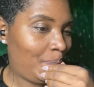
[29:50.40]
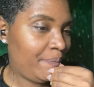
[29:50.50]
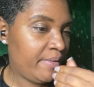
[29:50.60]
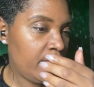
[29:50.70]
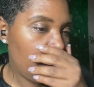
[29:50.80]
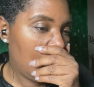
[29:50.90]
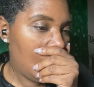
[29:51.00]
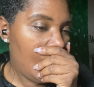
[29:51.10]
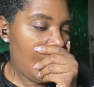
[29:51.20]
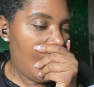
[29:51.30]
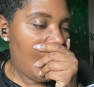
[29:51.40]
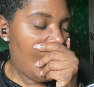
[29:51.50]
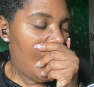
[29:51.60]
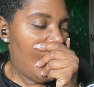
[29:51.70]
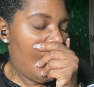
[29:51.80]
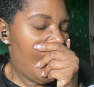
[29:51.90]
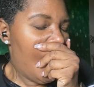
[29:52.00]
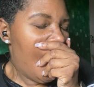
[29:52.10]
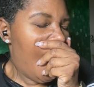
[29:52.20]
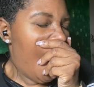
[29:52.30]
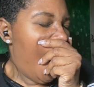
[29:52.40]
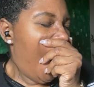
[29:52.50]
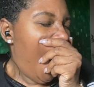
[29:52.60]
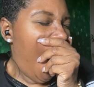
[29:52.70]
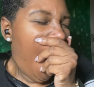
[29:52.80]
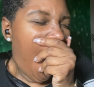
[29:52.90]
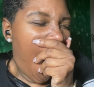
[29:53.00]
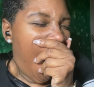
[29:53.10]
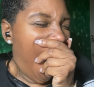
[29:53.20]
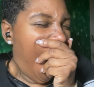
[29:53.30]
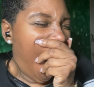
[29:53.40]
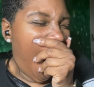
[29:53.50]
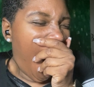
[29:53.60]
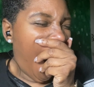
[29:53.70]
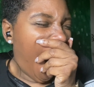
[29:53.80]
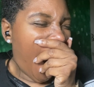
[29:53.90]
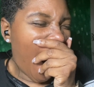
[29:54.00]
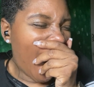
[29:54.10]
Nobody speaks.